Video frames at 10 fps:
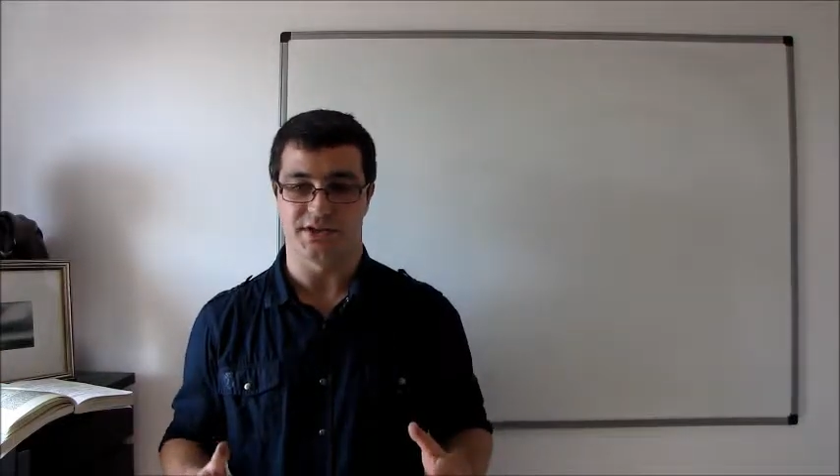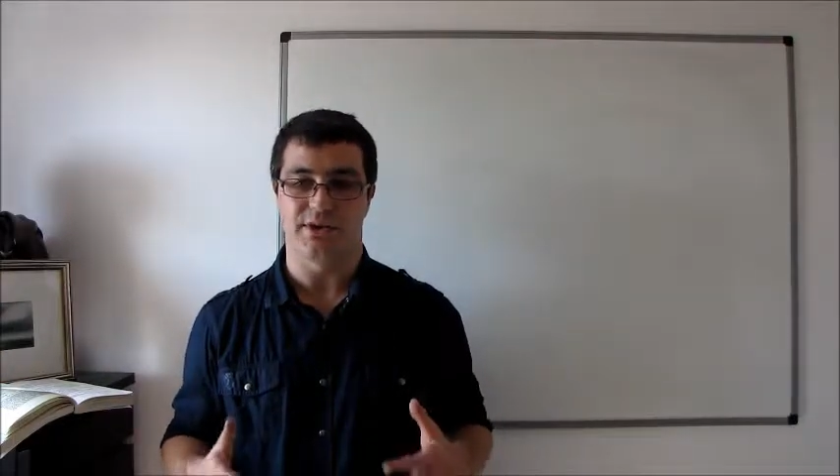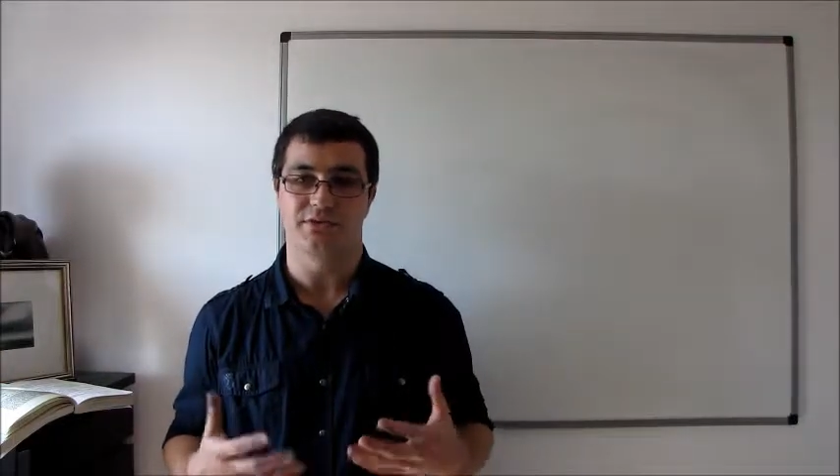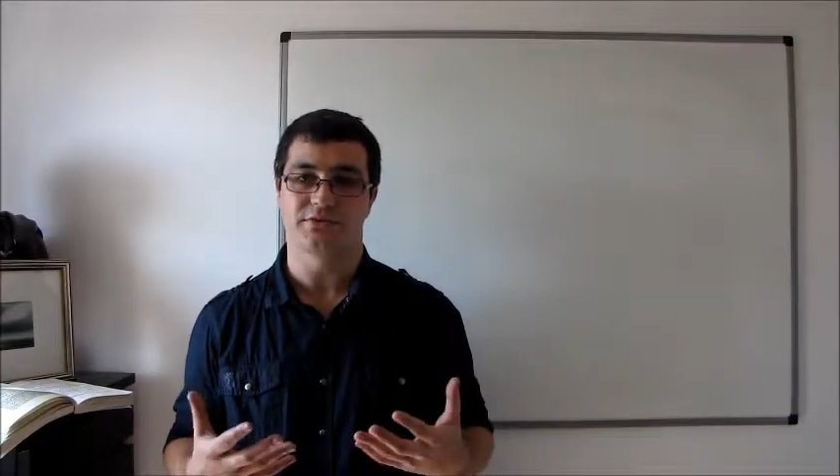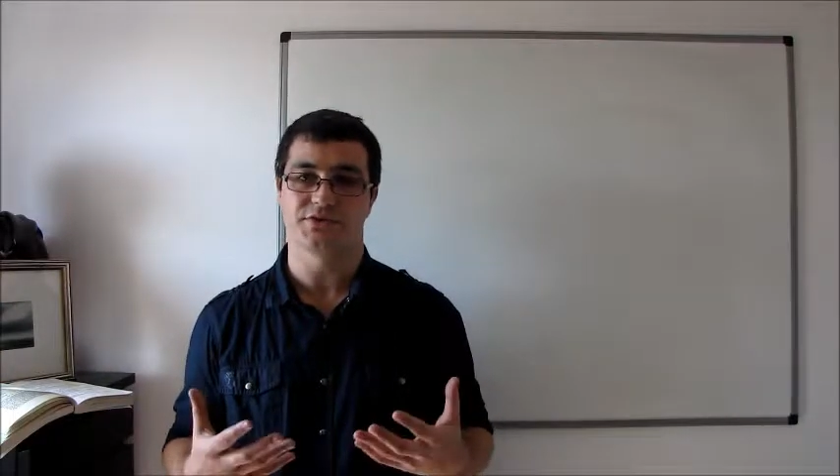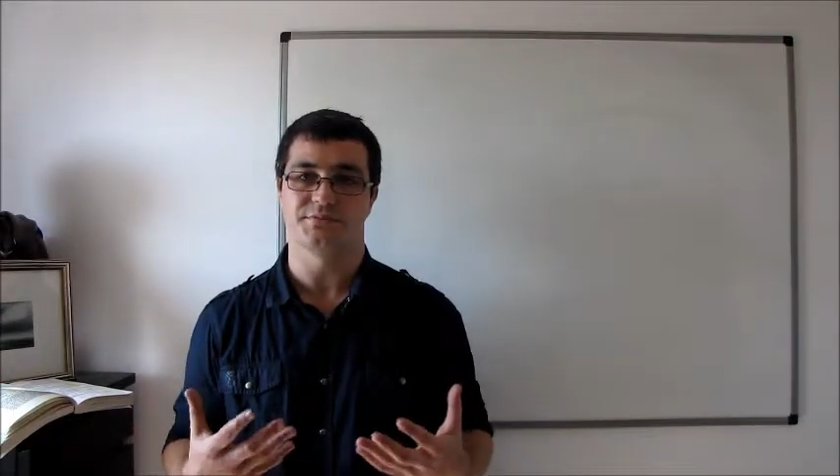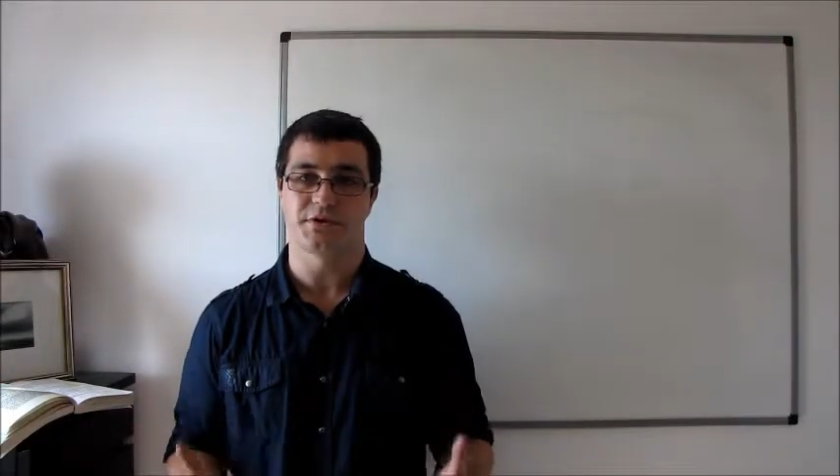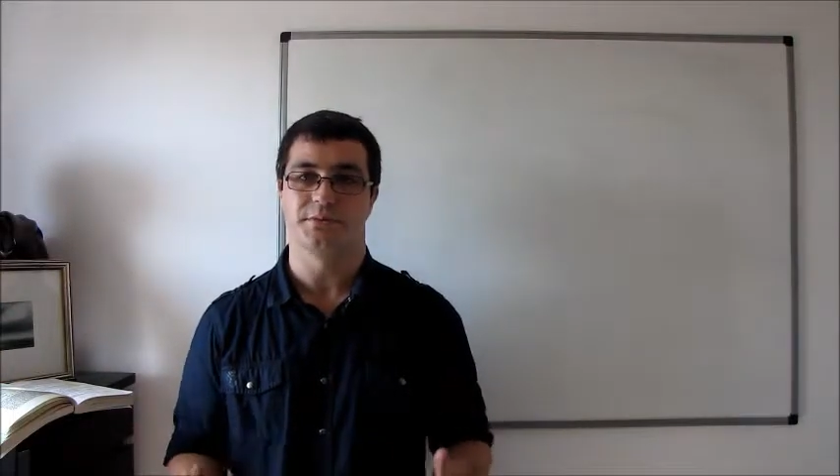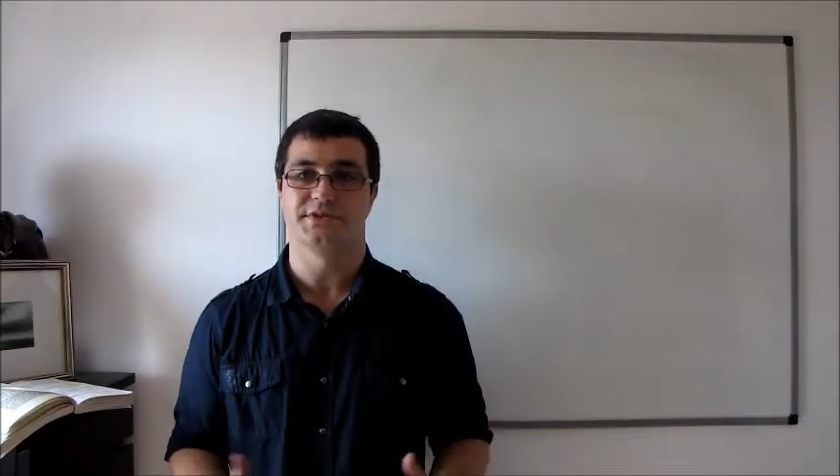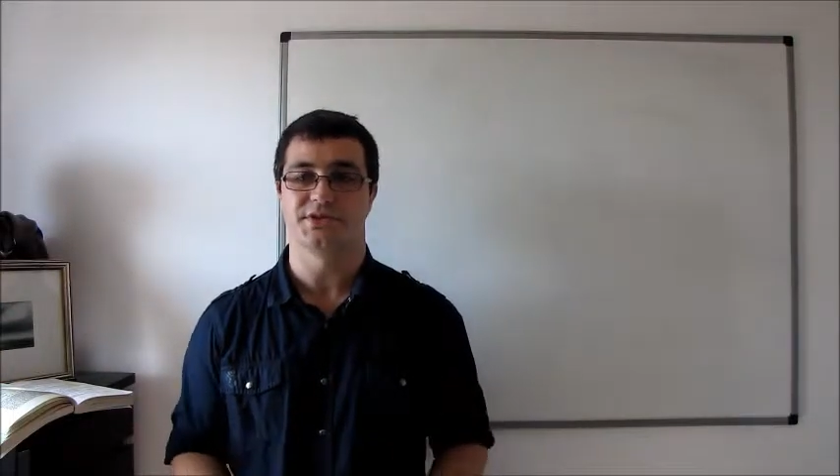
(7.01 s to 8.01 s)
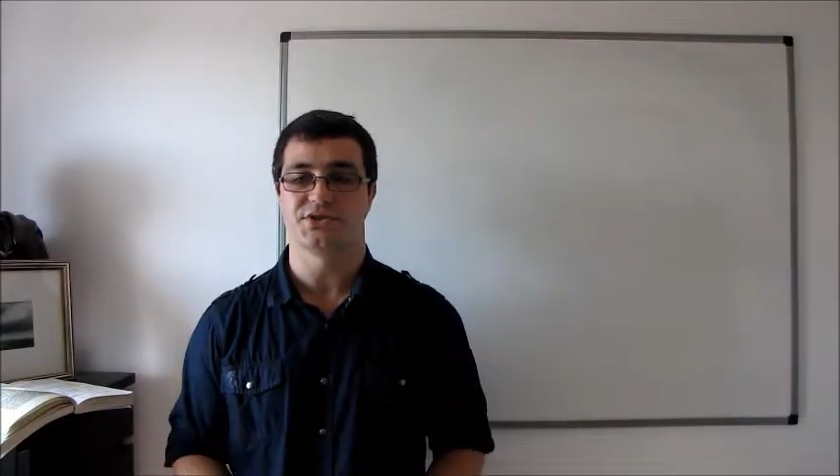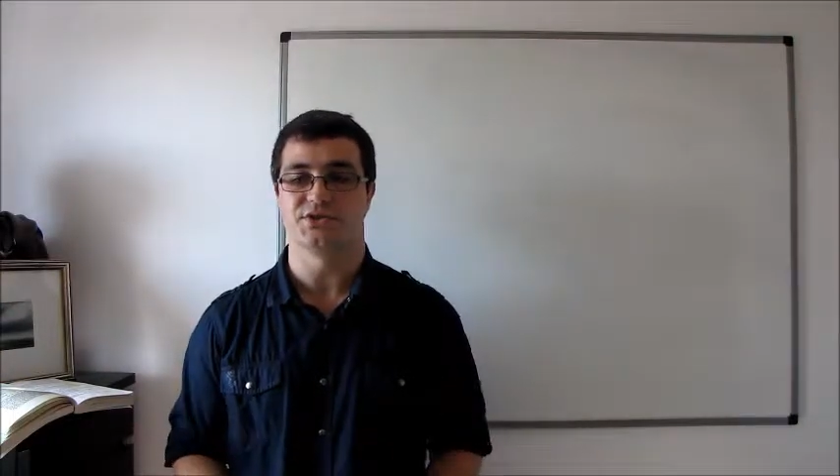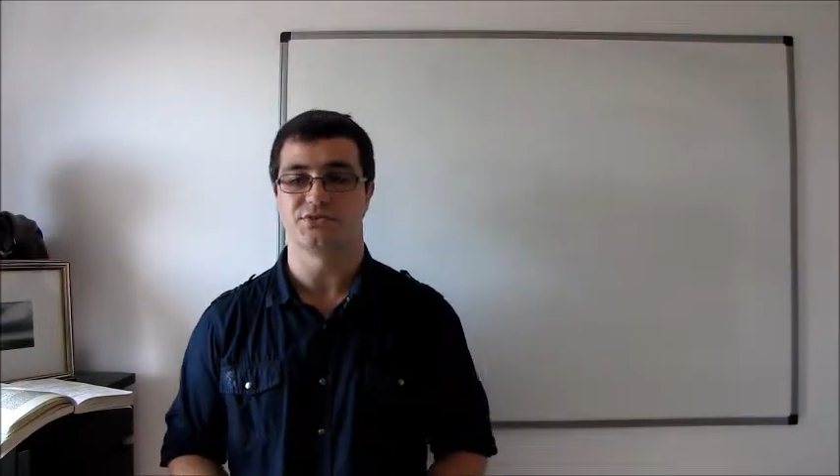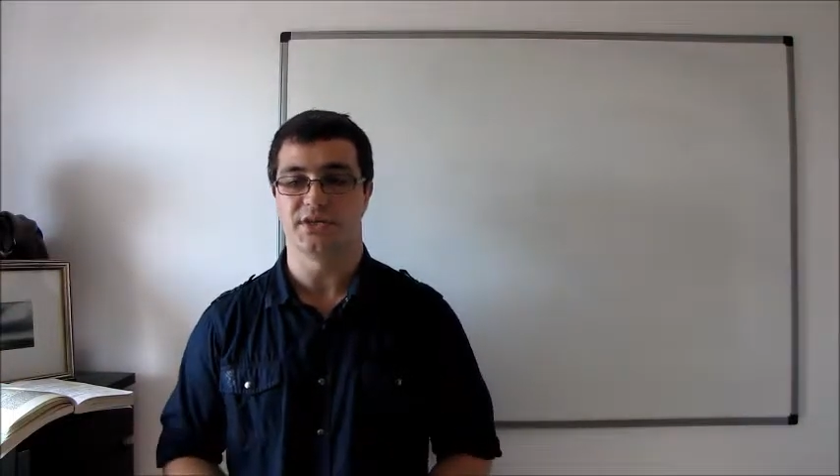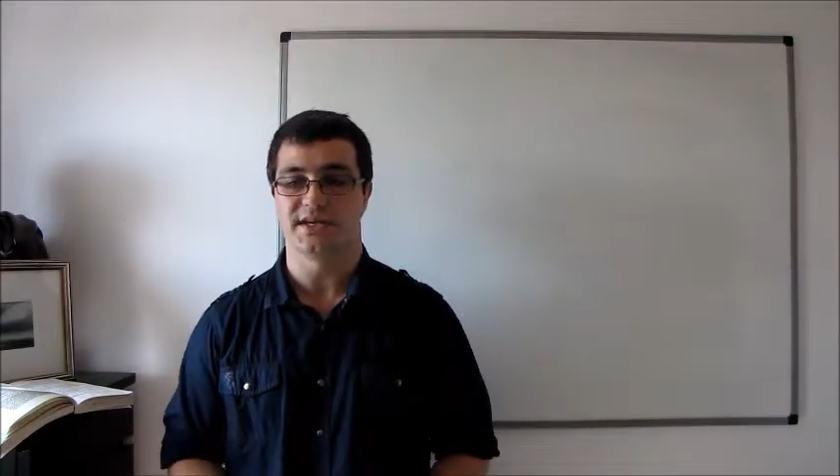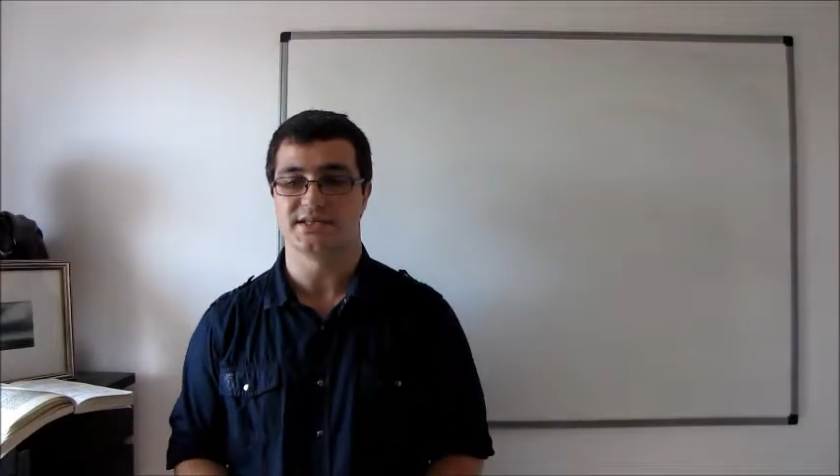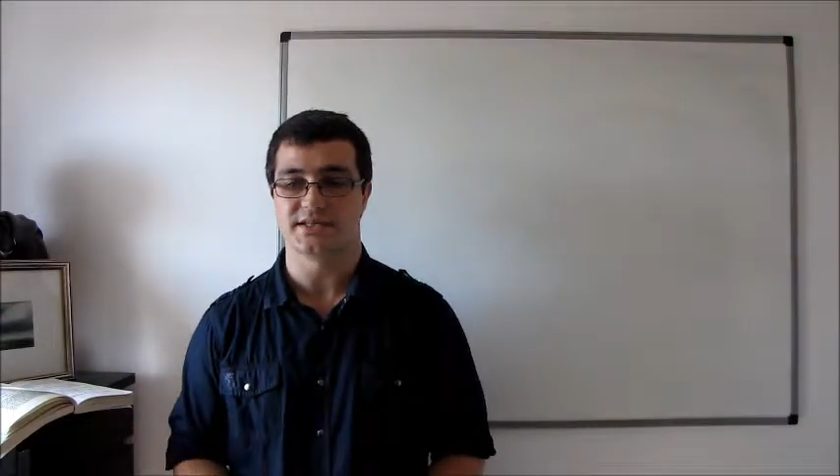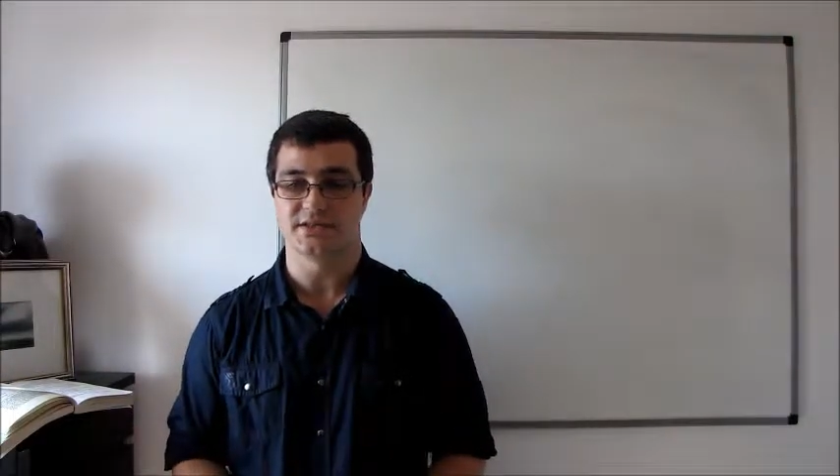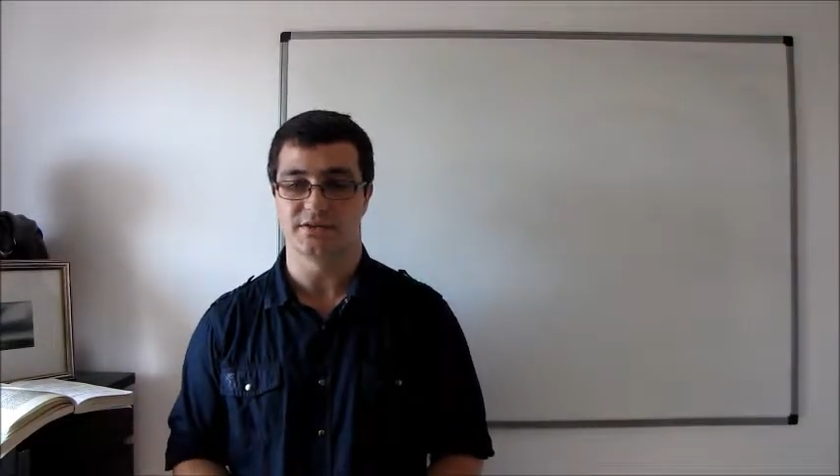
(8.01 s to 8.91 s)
I went through some propositions relating